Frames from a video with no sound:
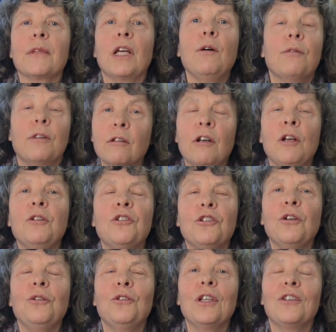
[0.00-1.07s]
of their own
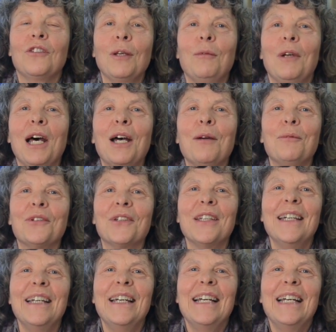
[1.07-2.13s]
choosing sometimes.
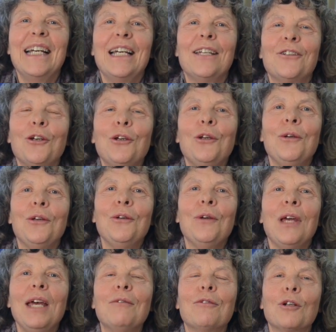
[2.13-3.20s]
So you
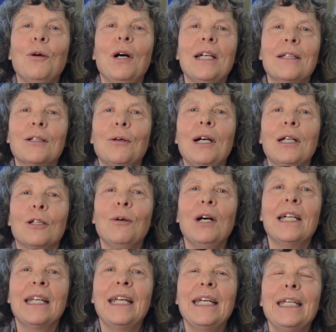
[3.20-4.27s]
have
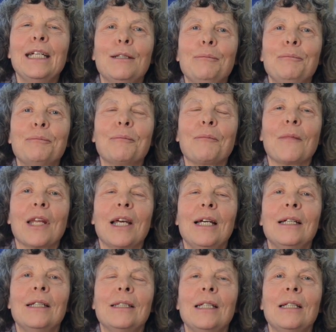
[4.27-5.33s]
quite
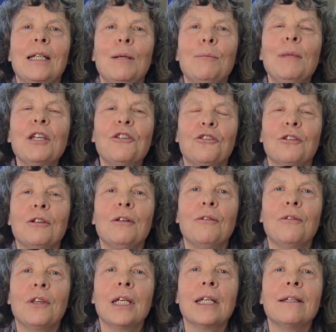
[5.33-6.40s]
a mixture of
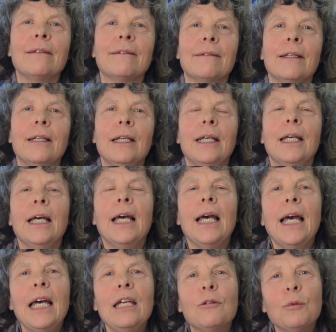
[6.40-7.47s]
things.
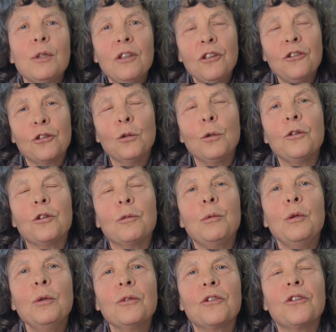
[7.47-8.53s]
And with the school
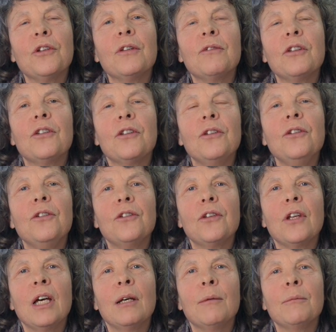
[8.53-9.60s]
support services,
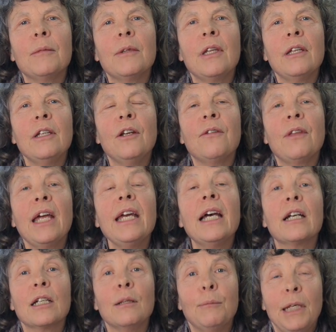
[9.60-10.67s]
they
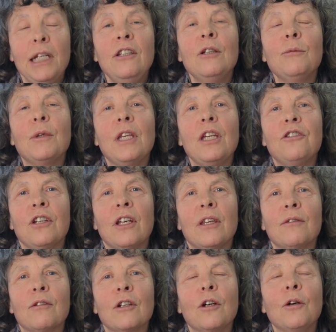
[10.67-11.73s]
are competing with each
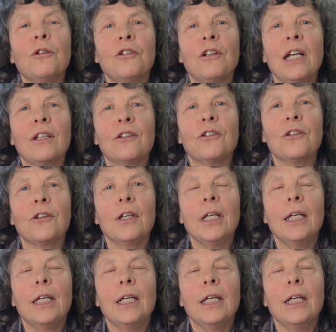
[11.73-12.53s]
other for contracts.